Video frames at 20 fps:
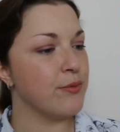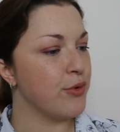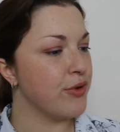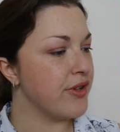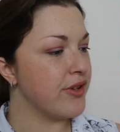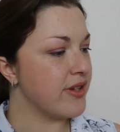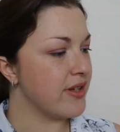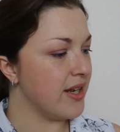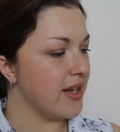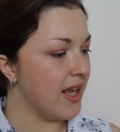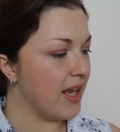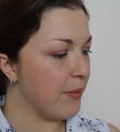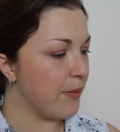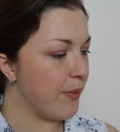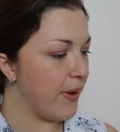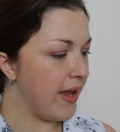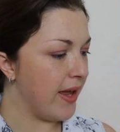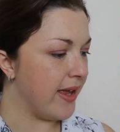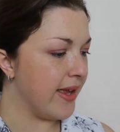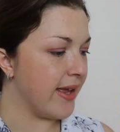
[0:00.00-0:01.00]
month's sneak
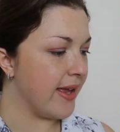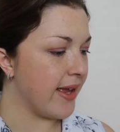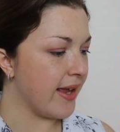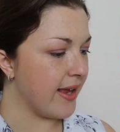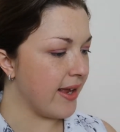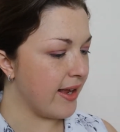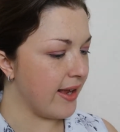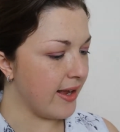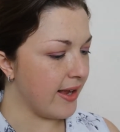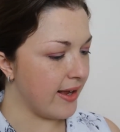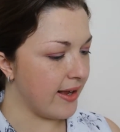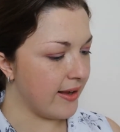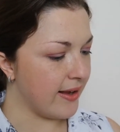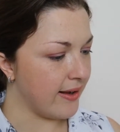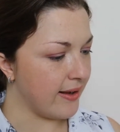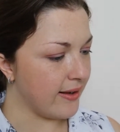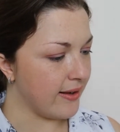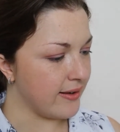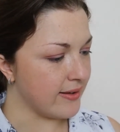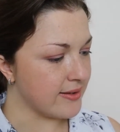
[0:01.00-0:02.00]
peek
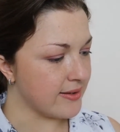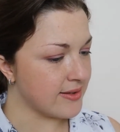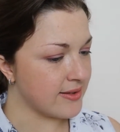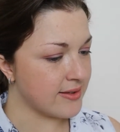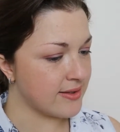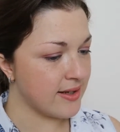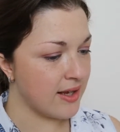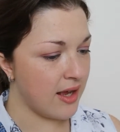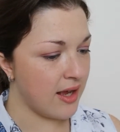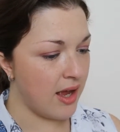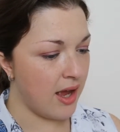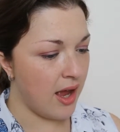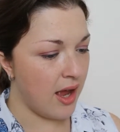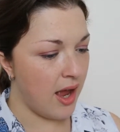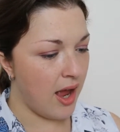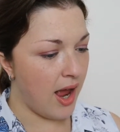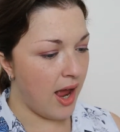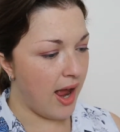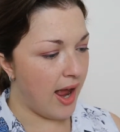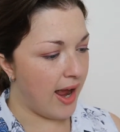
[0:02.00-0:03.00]
is
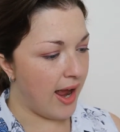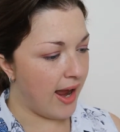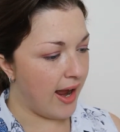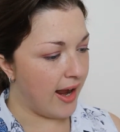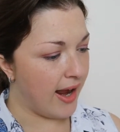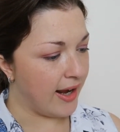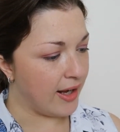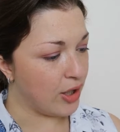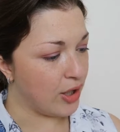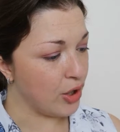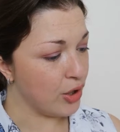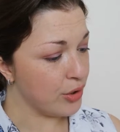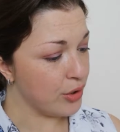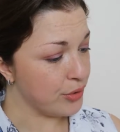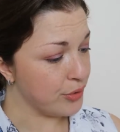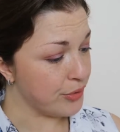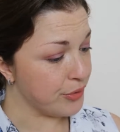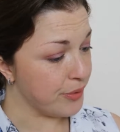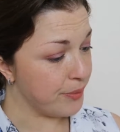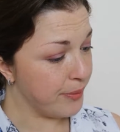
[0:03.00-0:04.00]
a
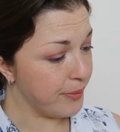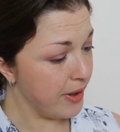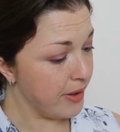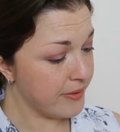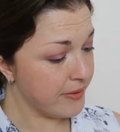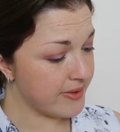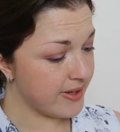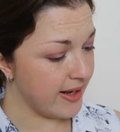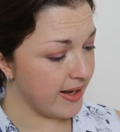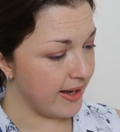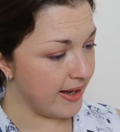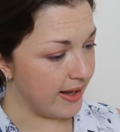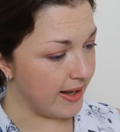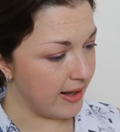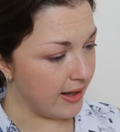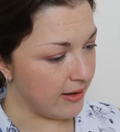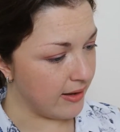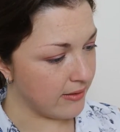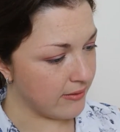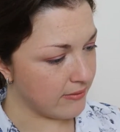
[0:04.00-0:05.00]
Huda
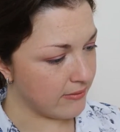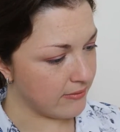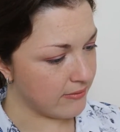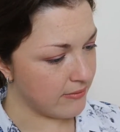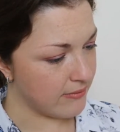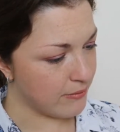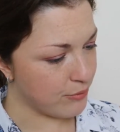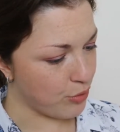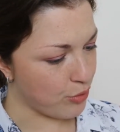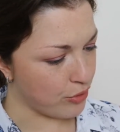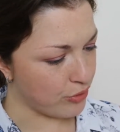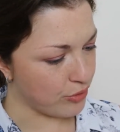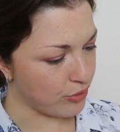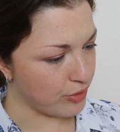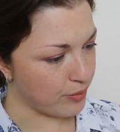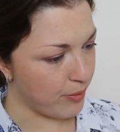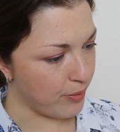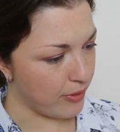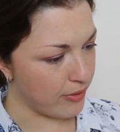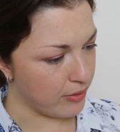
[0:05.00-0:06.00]
Beauty
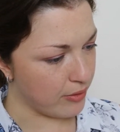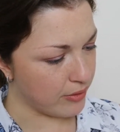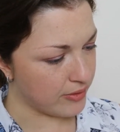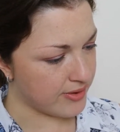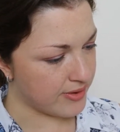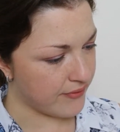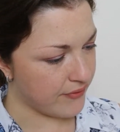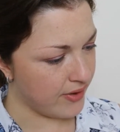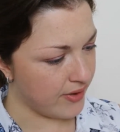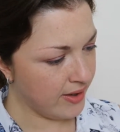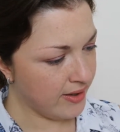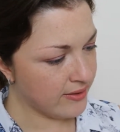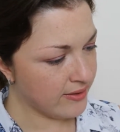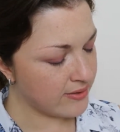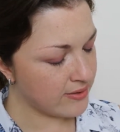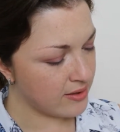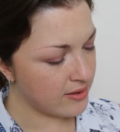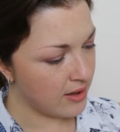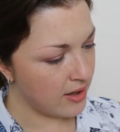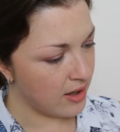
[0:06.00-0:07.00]
product by the looks of
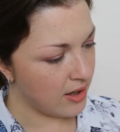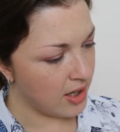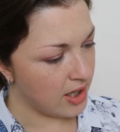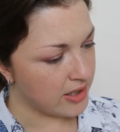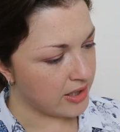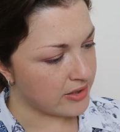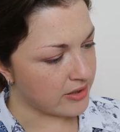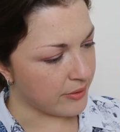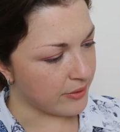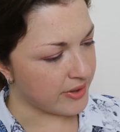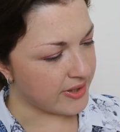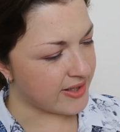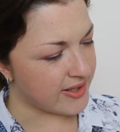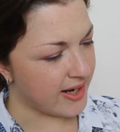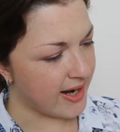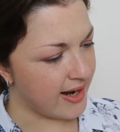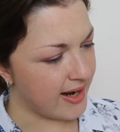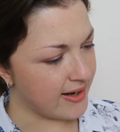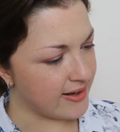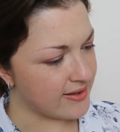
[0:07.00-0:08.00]
things. So it
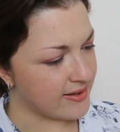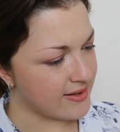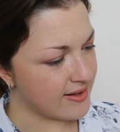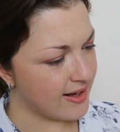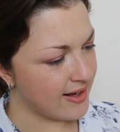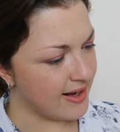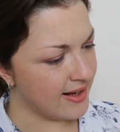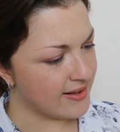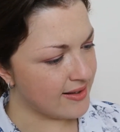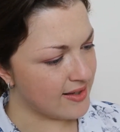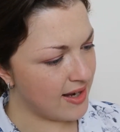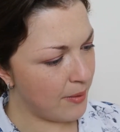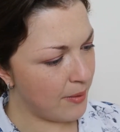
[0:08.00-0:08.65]
says, it's